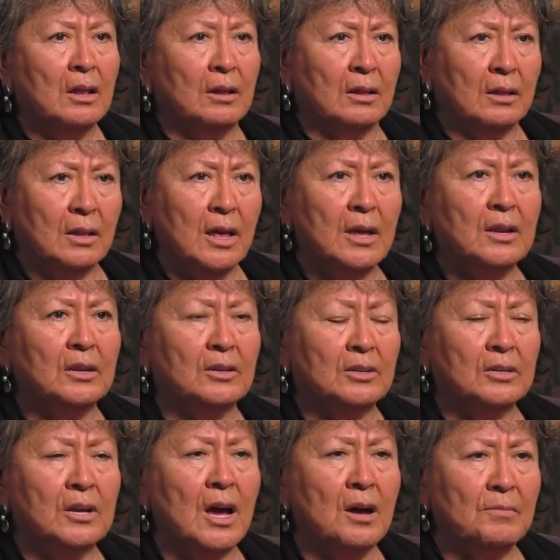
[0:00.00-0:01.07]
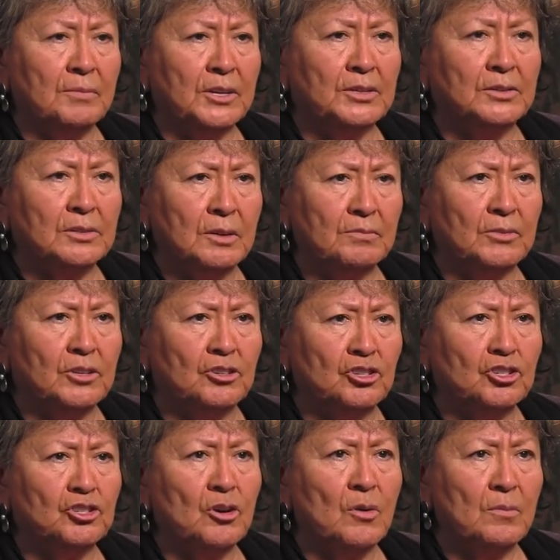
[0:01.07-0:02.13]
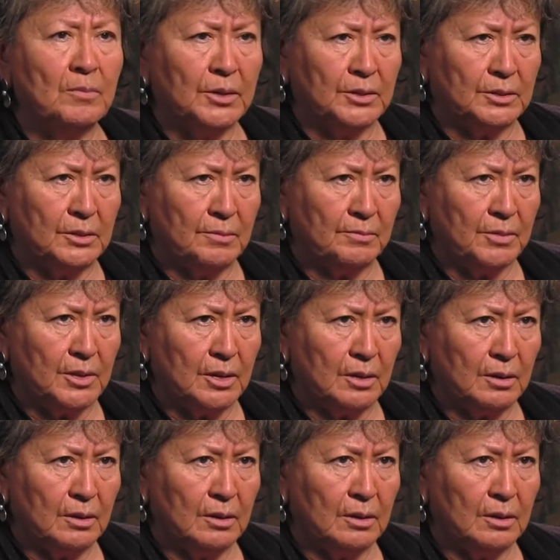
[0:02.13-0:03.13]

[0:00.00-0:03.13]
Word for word: let it tell me something, show me something